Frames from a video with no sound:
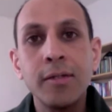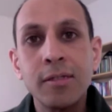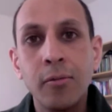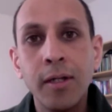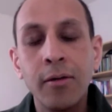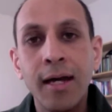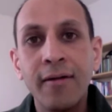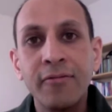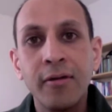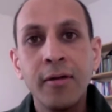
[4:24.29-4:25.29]
So we don't
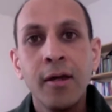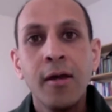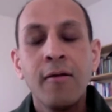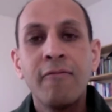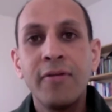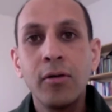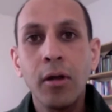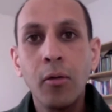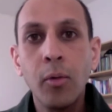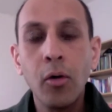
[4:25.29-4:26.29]
have to feel
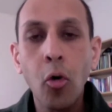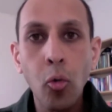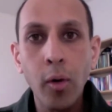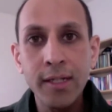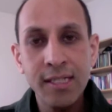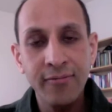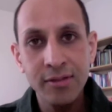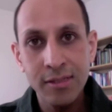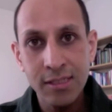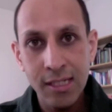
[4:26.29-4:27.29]
like we're always having
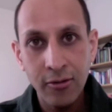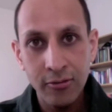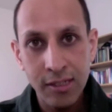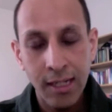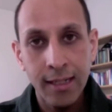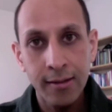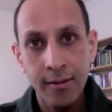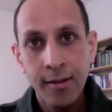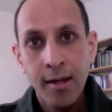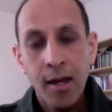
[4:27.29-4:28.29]
to sit cross-legged
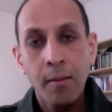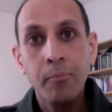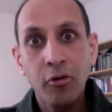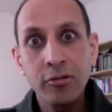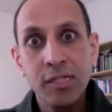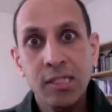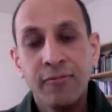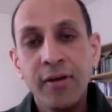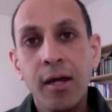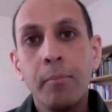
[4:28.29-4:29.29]
and process fear.